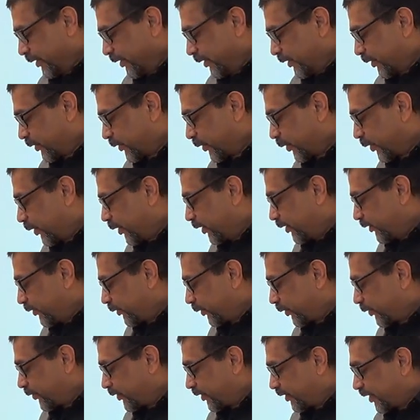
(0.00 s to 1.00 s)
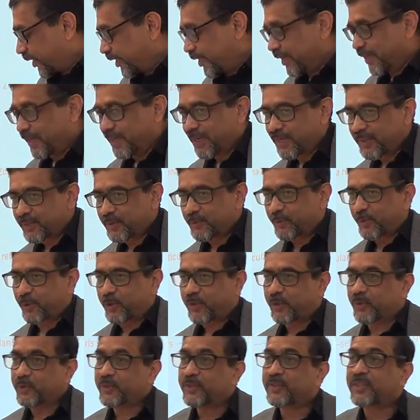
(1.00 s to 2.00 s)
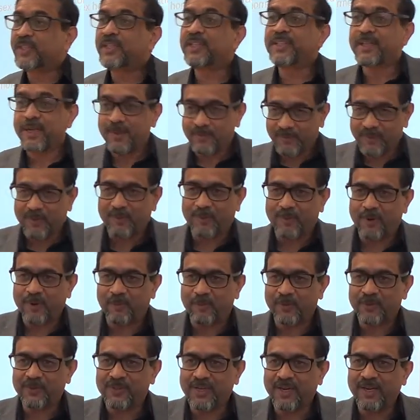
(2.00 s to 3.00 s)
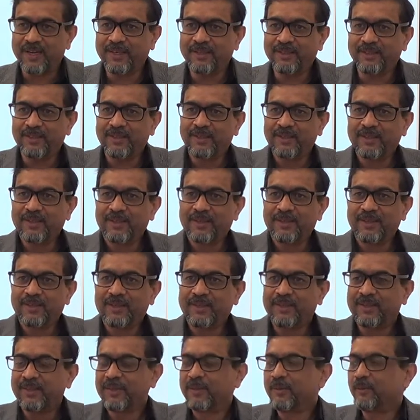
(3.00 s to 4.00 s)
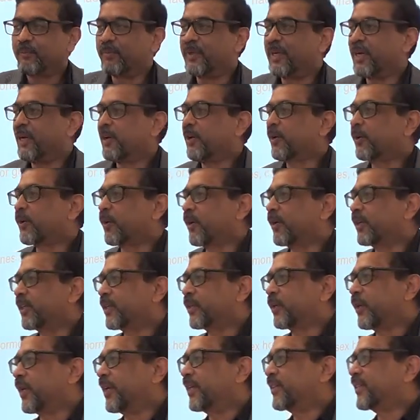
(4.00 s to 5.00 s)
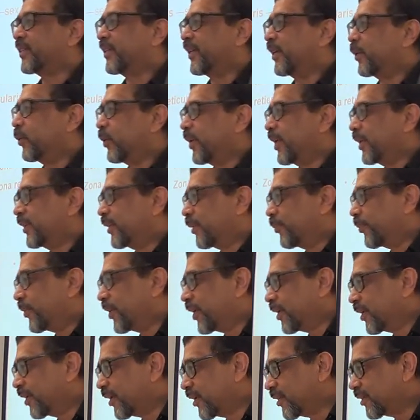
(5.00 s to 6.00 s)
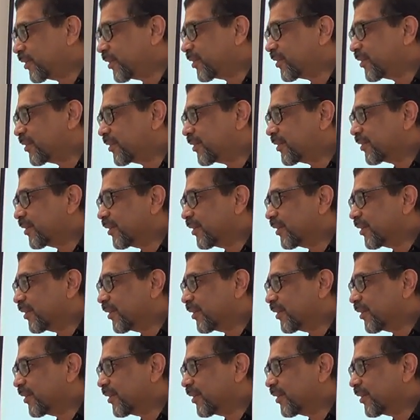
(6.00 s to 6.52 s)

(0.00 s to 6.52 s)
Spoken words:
So those 3 layers produce 3 types of hormones, right? Mineralocorticoids regulate the minerals,